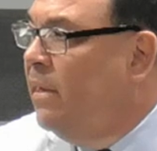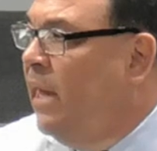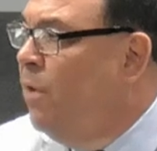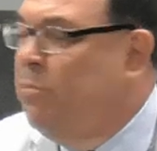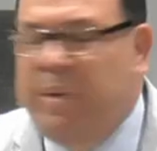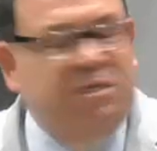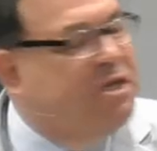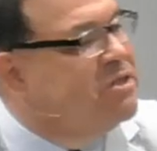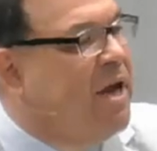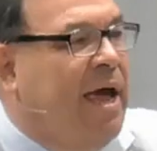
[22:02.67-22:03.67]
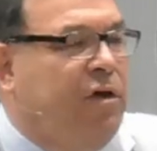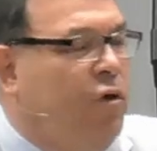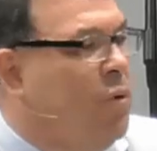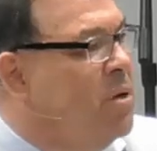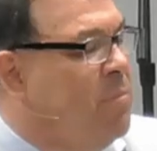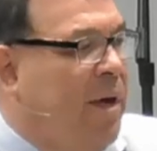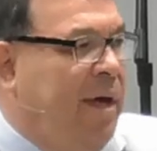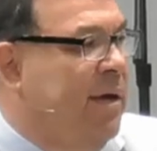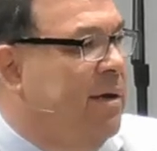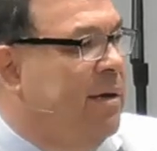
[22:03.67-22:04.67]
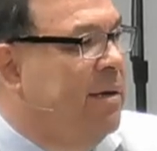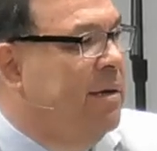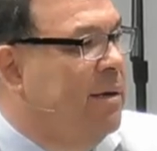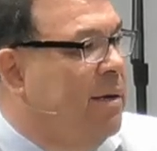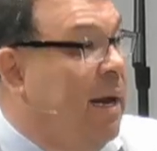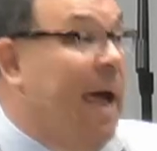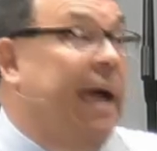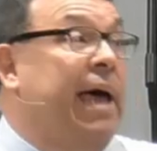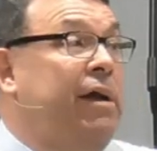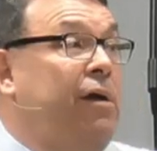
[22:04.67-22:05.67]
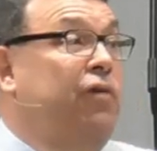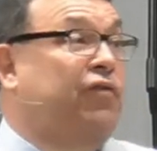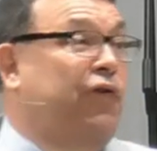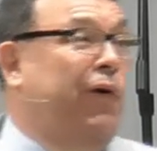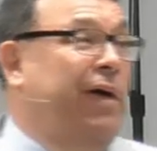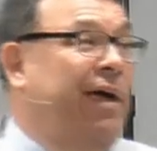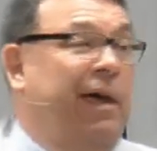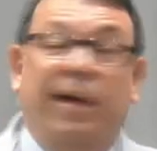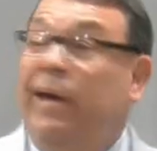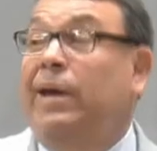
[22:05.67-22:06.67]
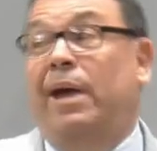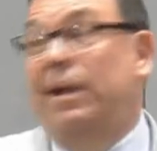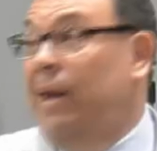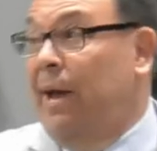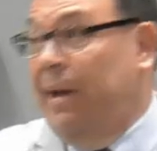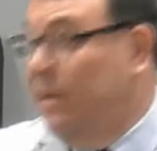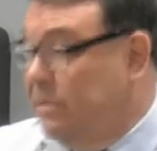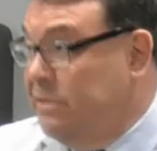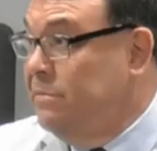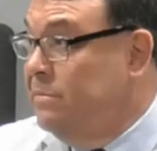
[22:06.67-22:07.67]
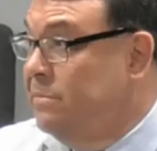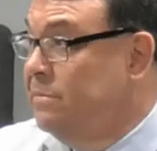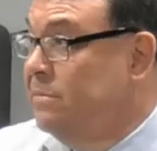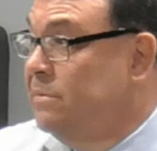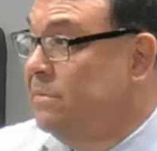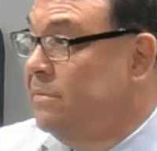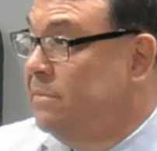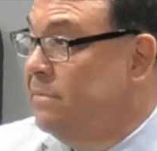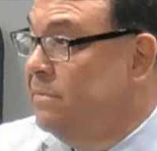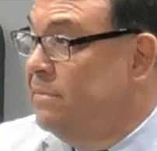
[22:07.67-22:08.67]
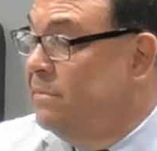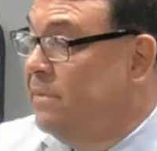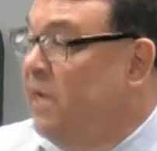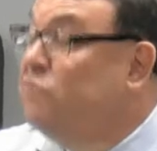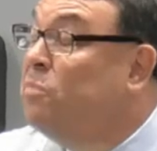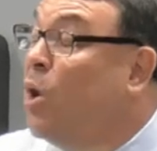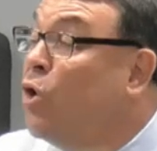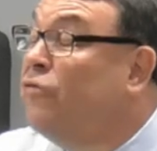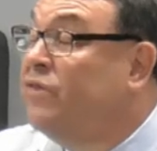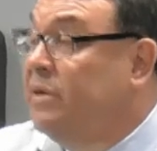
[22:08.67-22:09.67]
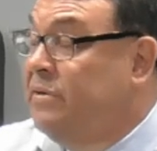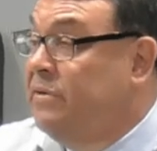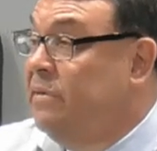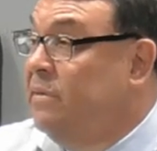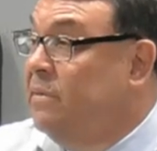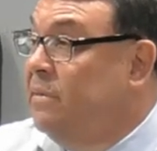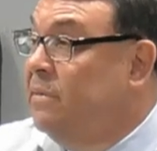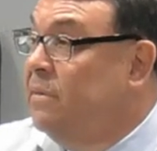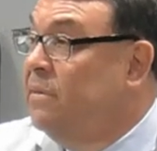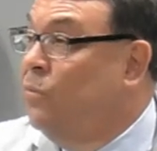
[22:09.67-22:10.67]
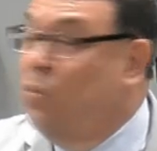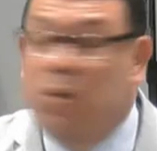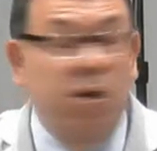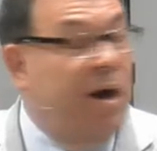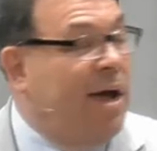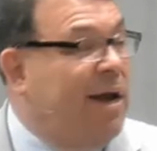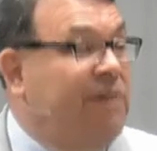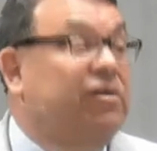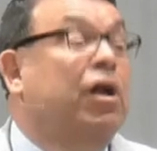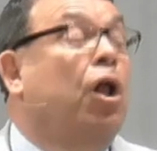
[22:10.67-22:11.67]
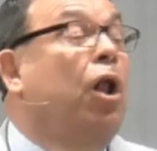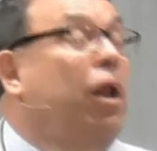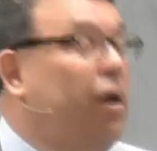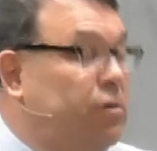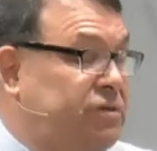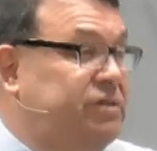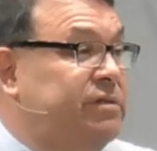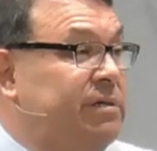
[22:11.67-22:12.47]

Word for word: He would be just like you and me. And I got news for you. He ain't like us. He's perfect. We're not even close.